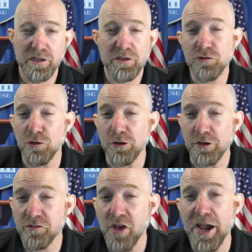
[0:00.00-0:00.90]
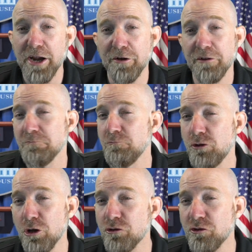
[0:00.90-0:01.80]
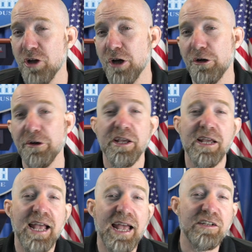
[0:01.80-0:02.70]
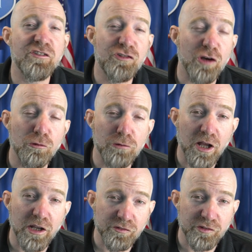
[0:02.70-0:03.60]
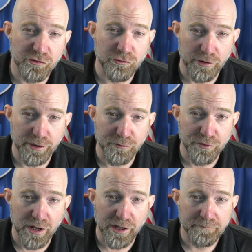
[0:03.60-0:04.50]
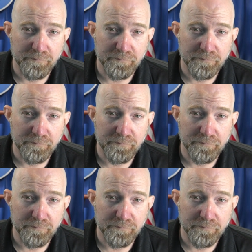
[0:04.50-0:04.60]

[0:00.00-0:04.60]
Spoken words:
Joe looked tired, Joe stuttered, and Joe lost his train of thought.